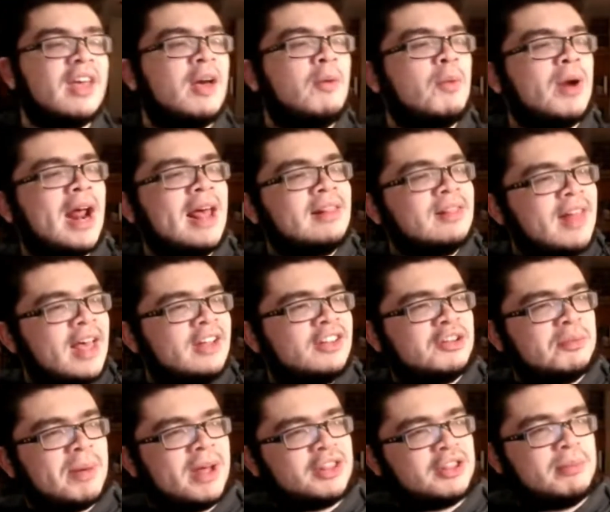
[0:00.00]
And what I liked
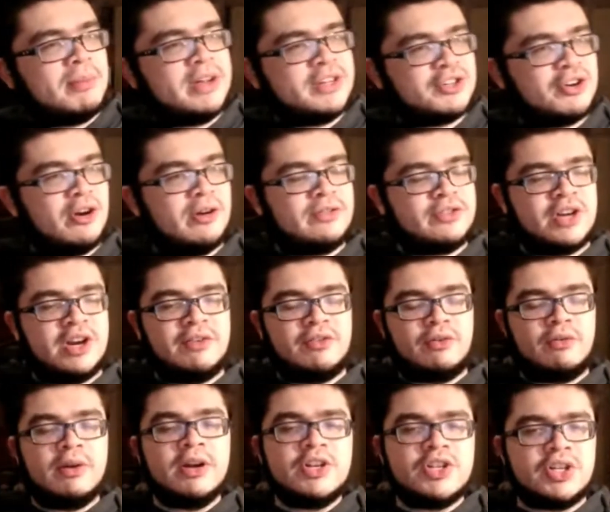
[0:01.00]
about the Musgrove trade
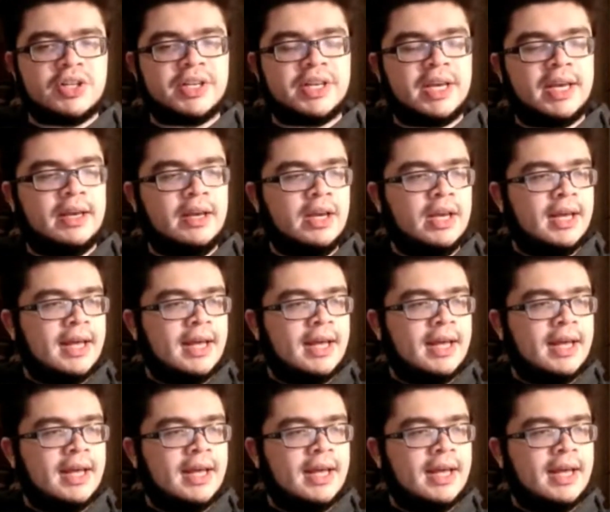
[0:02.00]
originally